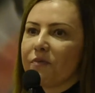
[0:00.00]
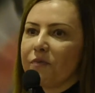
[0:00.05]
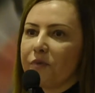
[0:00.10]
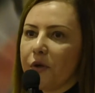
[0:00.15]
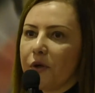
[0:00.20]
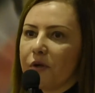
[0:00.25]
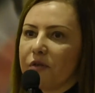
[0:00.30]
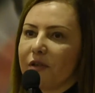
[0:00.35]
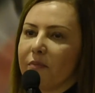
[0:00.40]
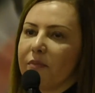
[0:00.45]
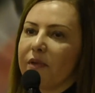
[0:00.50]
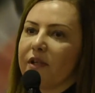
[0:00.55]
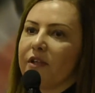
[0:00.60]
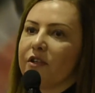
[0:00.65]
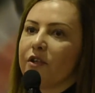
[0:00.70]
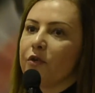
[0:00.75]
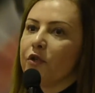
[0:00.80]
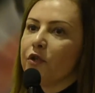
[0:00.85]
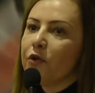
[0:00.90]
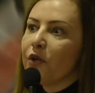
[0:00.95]
program, and
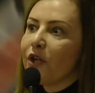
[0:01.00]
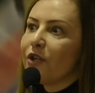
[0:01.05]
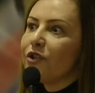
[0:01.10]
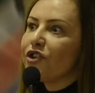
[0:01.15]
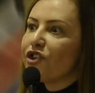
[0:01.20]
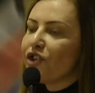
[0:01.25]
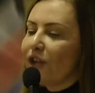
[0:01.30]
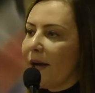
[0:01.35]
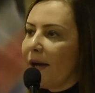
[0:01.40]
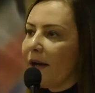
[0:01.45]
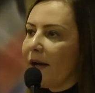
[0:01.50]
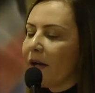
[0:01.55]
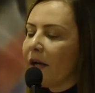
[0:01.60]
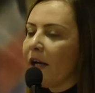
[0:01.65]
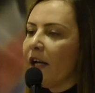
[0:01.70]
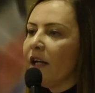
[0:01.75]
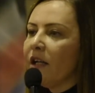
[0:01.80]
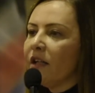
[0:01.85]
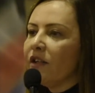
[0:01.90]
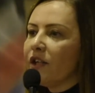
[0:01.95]
you can check
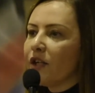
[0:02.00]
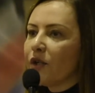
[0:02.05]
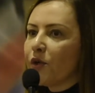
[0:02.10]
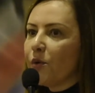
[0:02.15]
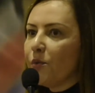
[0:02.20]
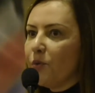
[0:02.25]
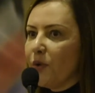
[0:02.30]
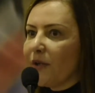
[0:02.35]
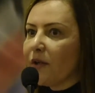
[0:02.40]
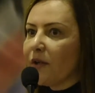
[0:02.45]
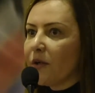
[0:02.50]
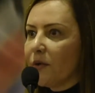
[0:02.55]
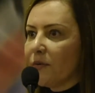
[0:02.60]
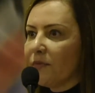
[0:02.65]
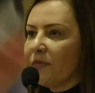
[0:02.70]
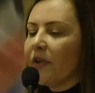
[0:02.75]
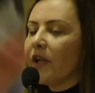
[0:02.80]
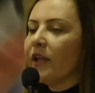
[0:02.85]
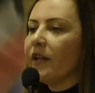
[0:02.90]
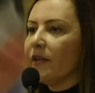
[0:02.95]
the
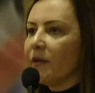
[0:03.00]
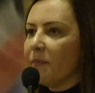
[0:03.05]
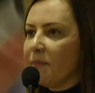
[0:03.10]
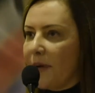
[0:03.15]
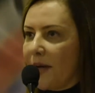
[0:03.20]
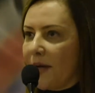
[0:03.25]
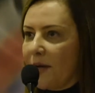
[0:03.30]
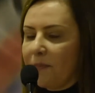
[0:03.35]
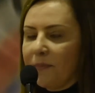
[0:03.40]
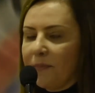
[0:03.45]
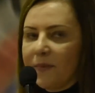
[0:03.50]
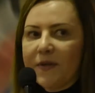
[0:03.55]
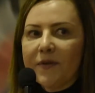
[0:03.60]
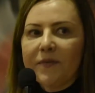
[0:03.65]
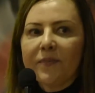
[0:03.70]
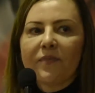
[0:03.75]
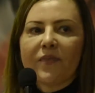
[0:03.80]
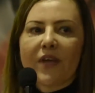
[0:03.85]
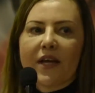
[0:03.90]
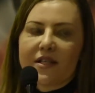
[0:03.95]
curriculum in the
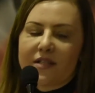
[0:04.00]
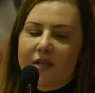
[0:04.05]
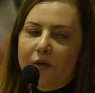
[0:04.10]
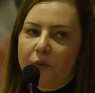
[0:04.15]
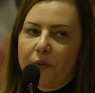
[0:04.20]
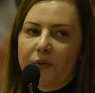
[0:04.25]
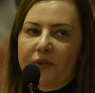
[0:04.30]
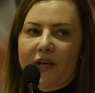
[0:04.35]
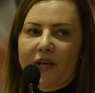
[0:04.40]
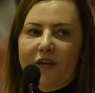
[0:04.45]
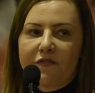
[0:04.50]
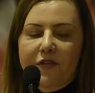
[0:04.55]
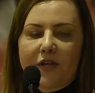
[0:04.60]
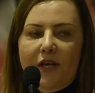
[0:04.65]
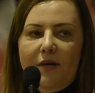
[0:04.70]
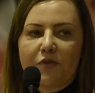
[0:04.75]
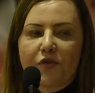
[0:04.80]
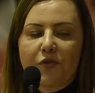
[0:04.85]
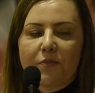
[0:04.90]
paper, as I won't have time to